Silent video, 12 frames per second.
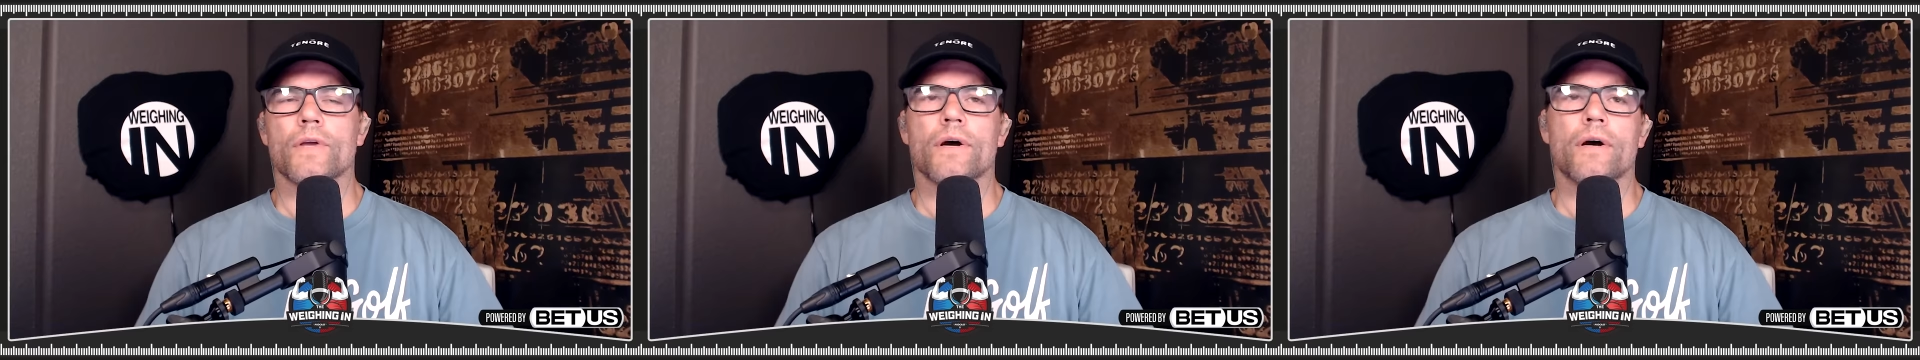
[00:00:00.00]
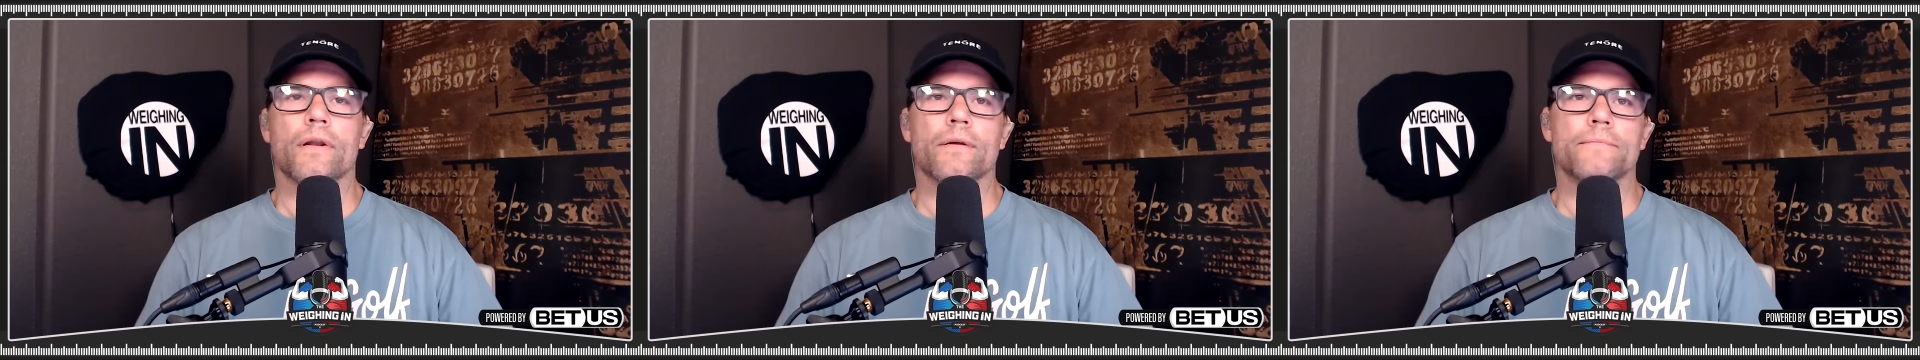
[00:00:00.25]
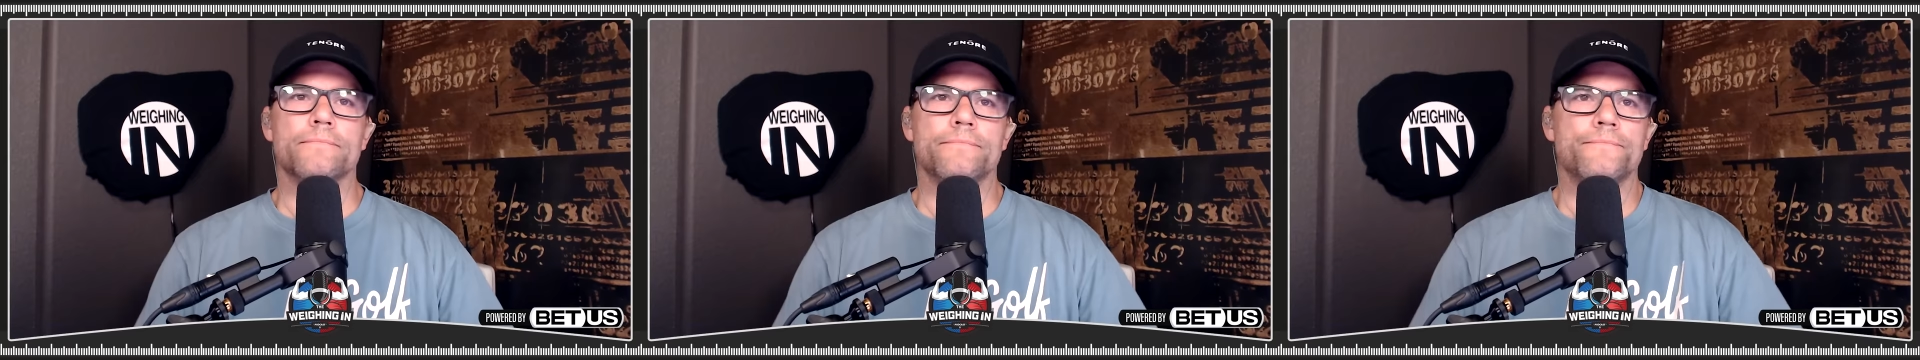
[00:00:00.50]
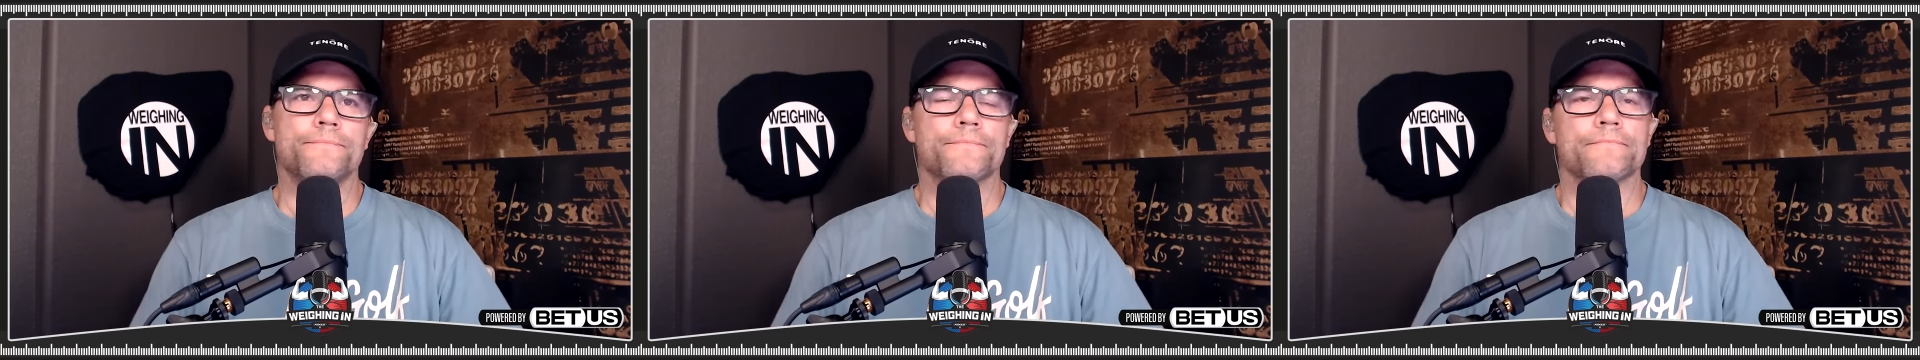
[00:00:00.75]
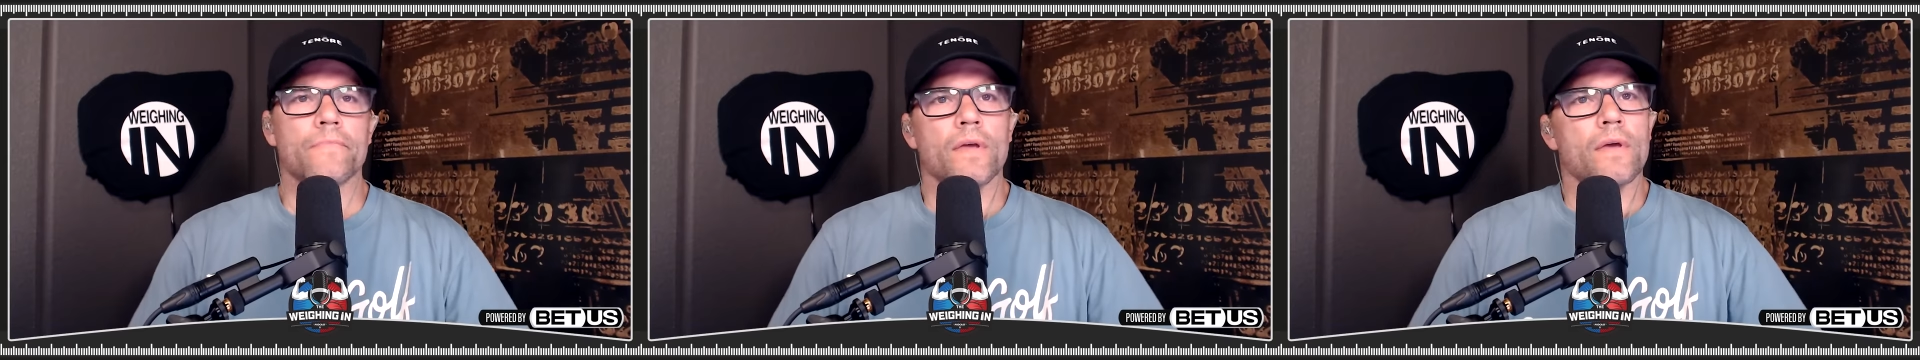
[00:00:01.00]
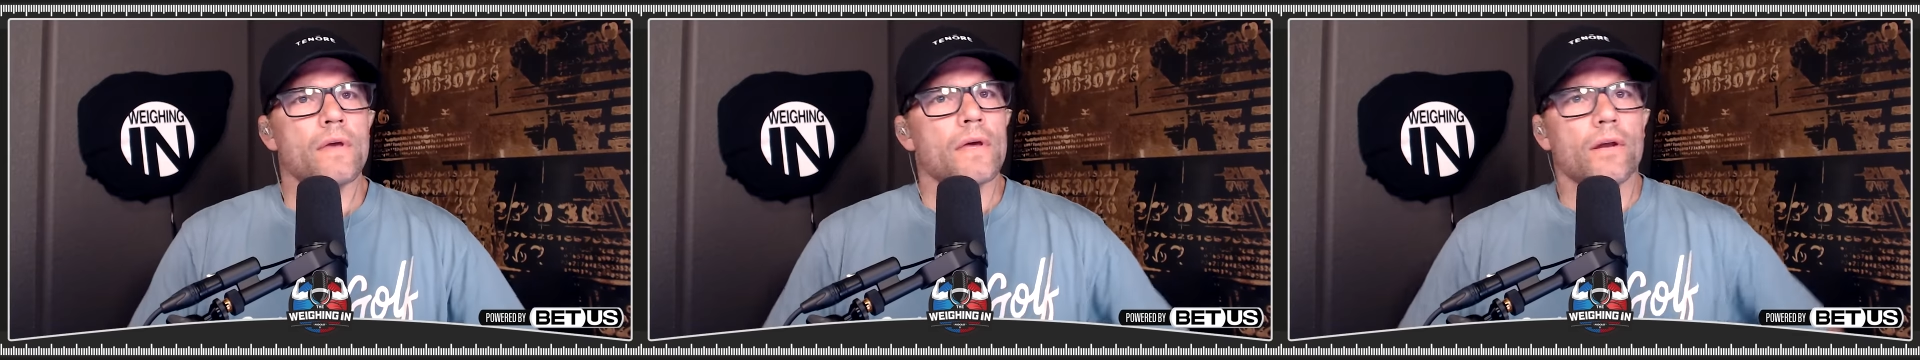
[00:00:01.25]
Got it.
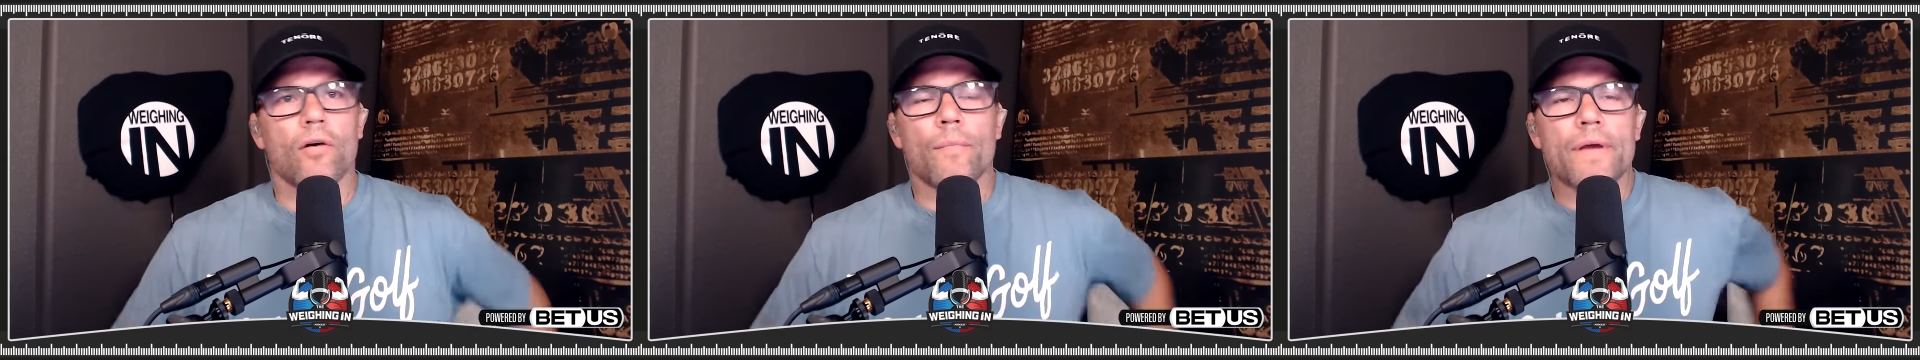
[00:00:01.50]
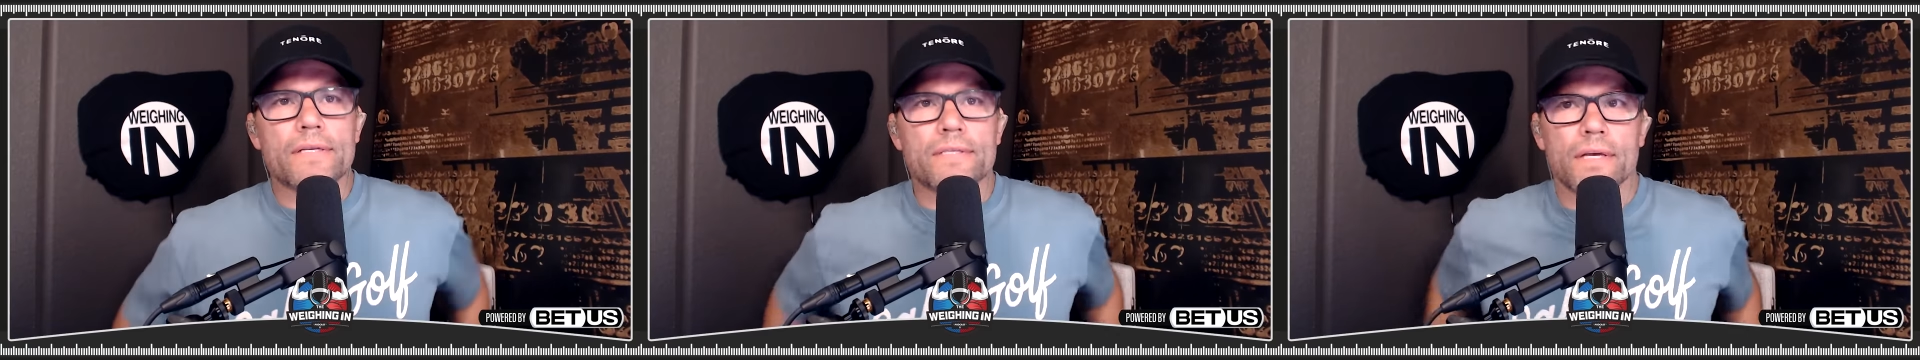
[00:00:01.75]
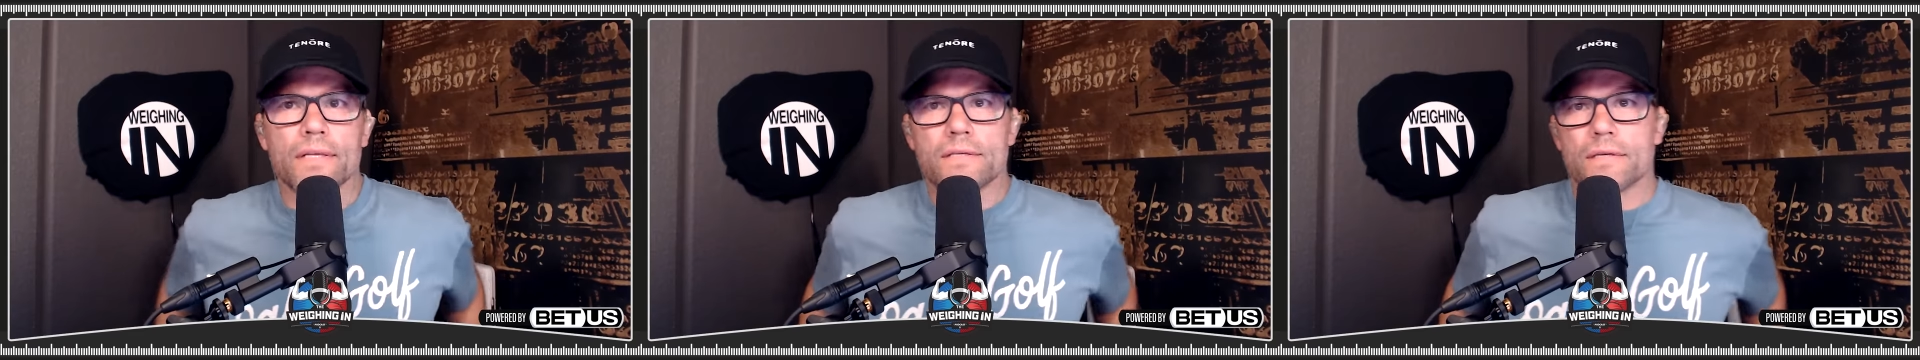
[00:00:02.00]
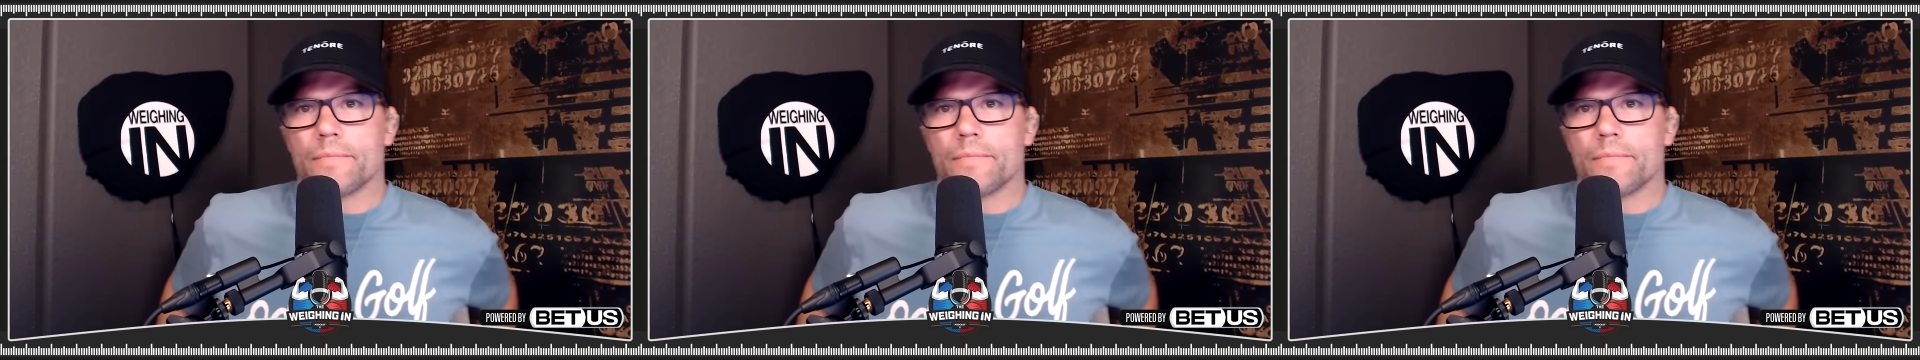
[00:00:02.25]
It all makes sense.